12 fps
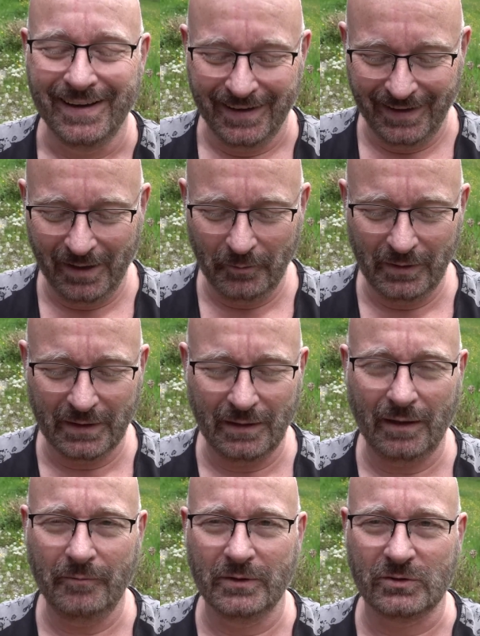And I
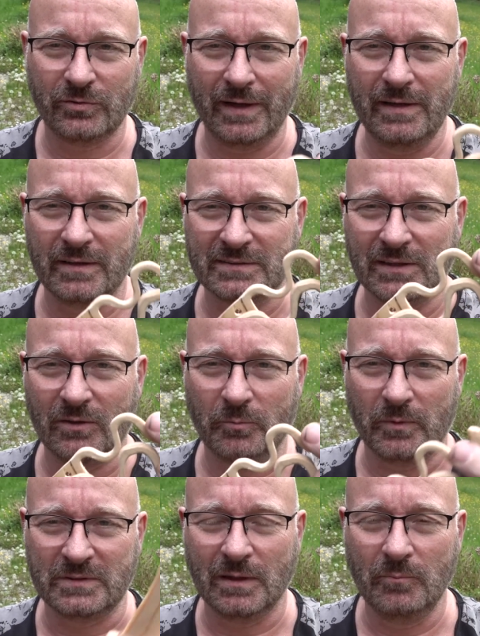will try this out
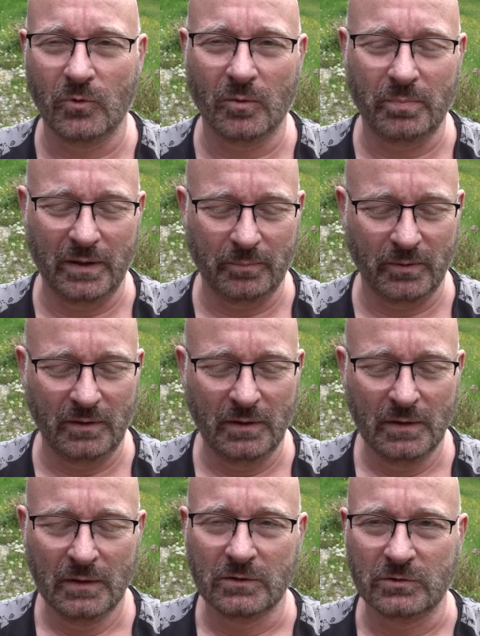with some more people
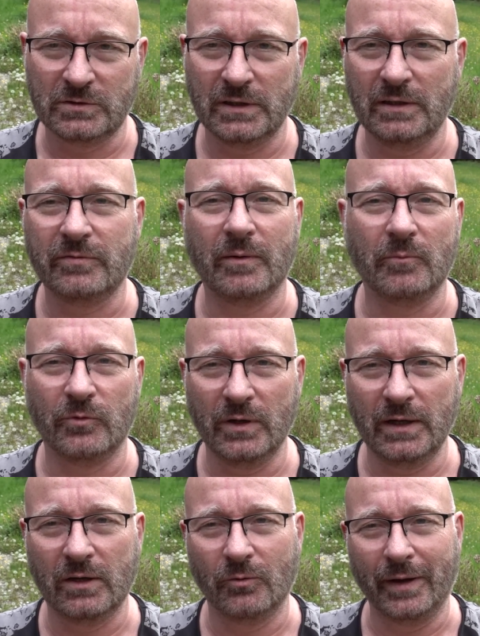to see if I'm
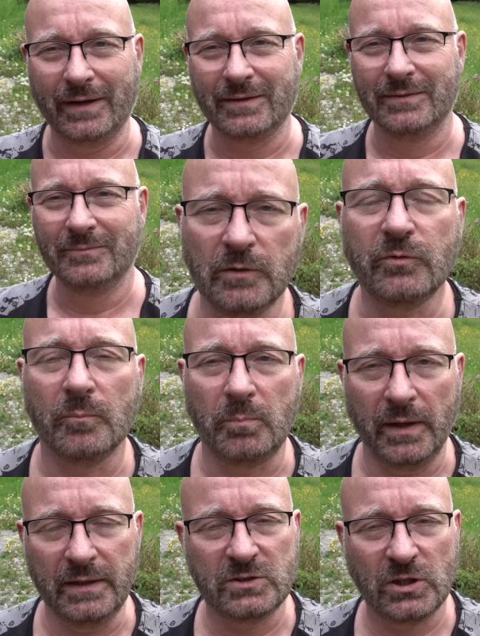really correct. Different
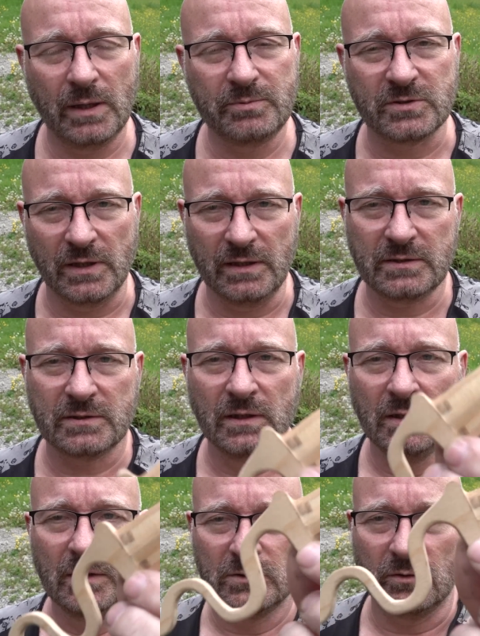blade shapes, yes.
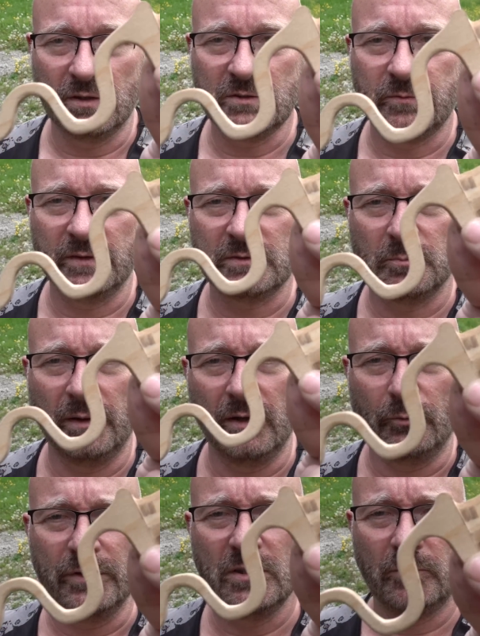So this was my
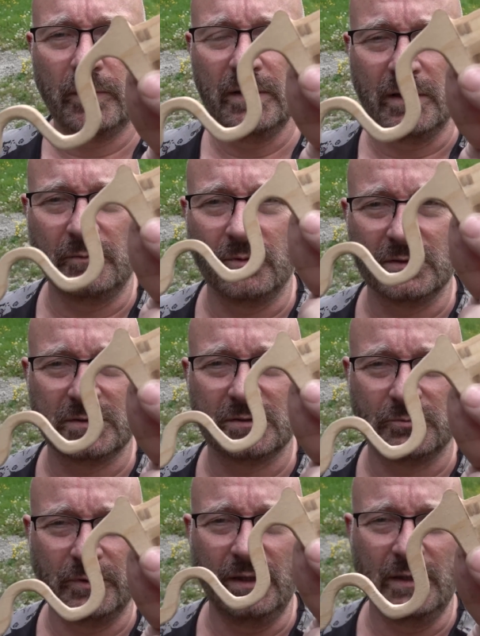original one. It was
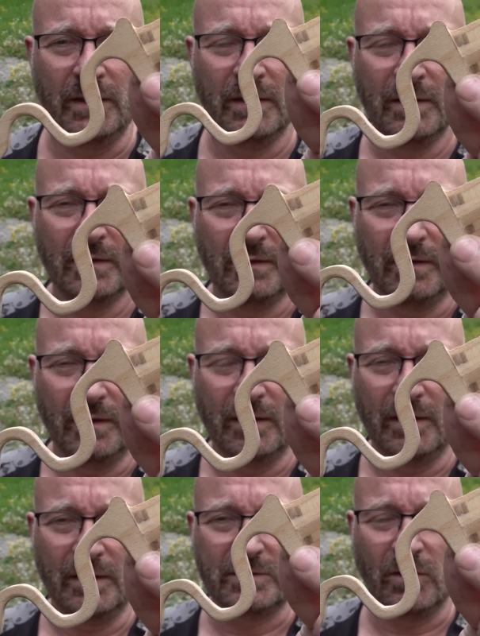really,
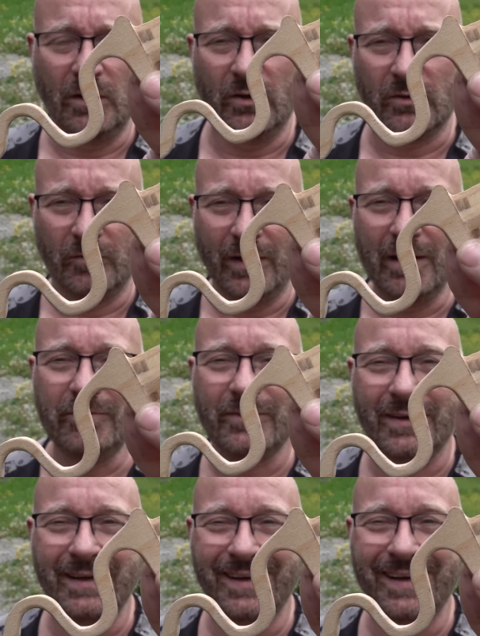it saw a lot of love.